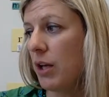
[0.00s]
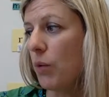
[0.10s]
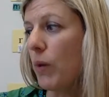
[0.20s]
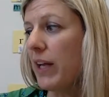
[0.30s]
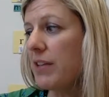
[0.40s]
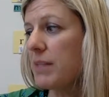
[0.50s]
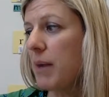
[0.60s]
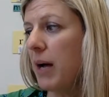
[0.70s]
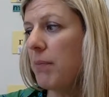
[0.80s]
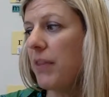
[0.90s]
Whales
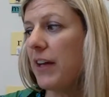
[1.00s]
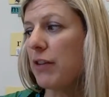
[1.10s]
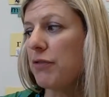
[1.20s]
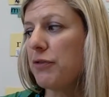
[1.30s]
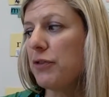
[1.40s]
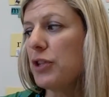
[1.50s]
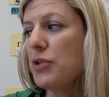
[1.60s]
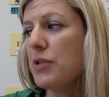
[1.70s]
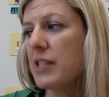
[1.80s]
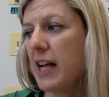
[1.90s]
pump their
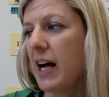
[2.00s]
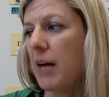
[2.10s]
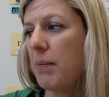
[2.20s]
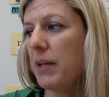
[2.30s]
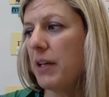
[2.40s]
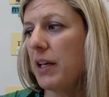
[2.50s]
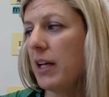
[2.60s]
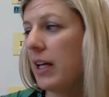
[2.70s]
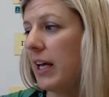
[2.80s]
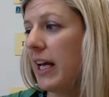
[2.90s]
flukes up
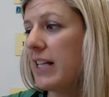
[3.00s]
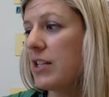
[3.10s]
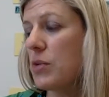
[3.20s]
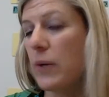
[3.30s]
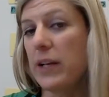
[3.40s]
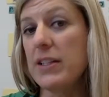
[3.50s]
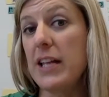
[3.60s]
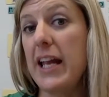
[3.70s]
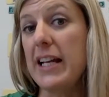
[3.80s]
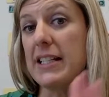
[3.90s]
and swim
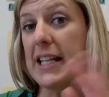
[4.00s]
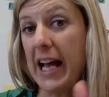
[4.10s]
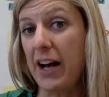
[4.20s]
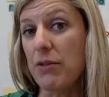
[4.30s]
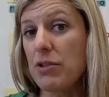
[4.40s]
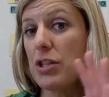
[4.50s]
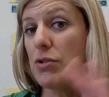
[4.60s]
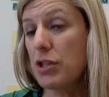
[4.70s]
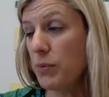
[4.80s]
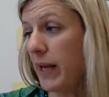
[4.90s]
and down to
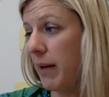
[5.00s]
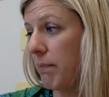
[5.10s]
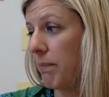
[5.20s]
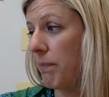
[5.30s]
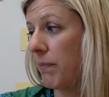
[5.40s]
swim.